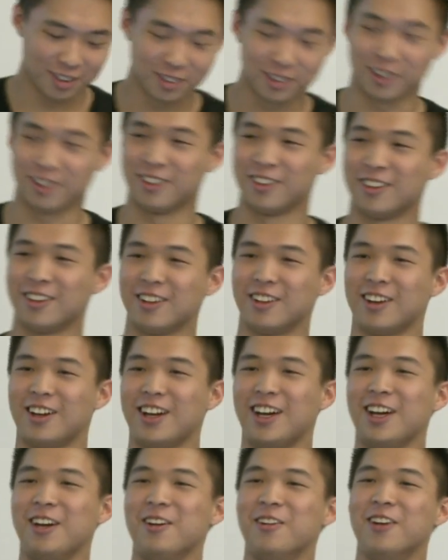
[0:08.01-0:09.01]
so
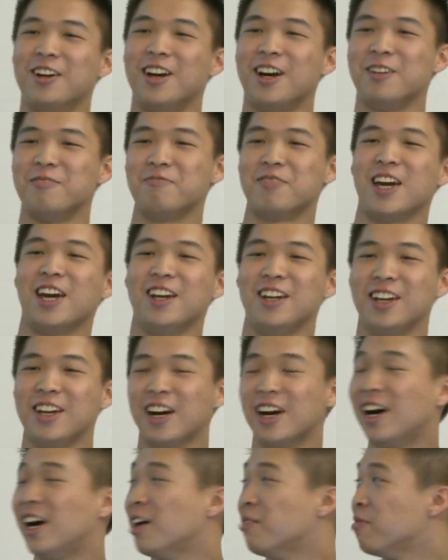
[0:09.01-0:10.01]
hi everyone, I'm Kenny.
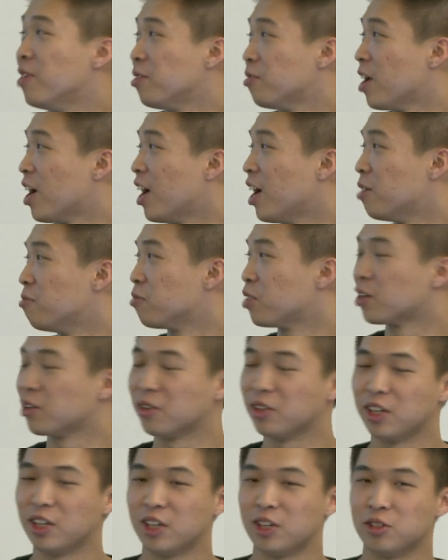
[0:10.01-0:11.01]
I'm, a, I'm
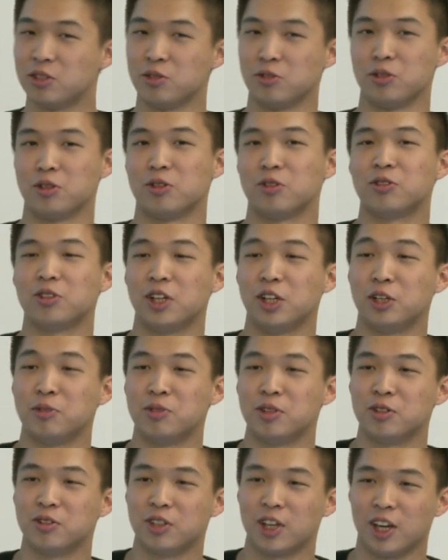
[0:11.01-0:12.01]
currently a junior studying
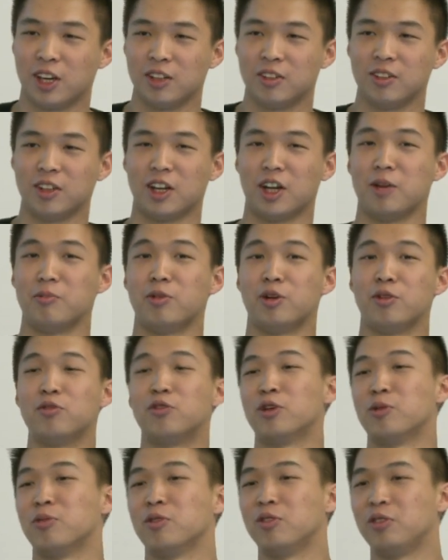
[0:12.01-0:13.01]
computer science and I'm a
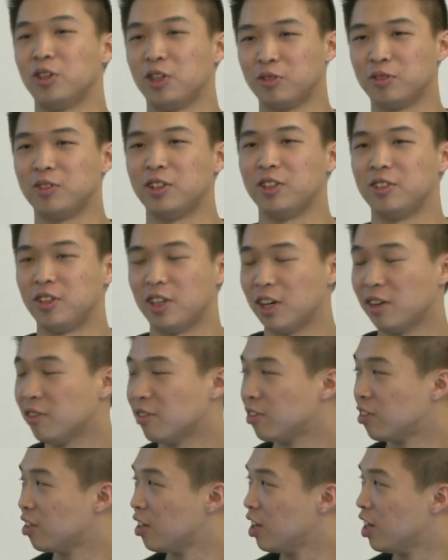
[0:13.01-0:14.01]
former CS DTF.
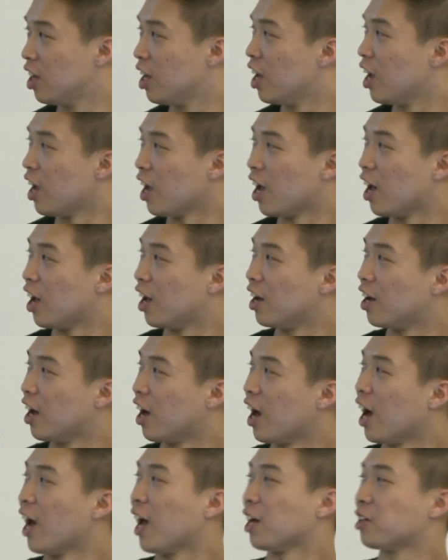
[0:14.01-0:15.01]
And
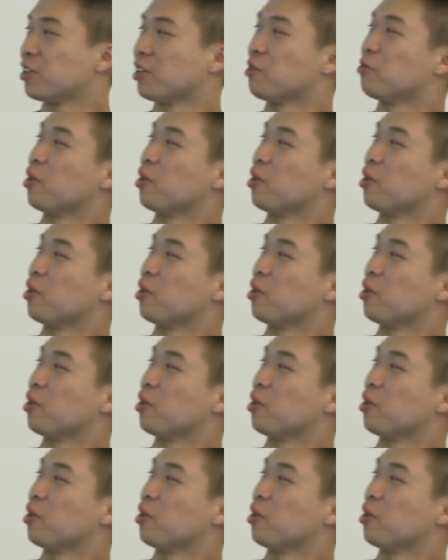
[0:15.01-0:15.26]
I actually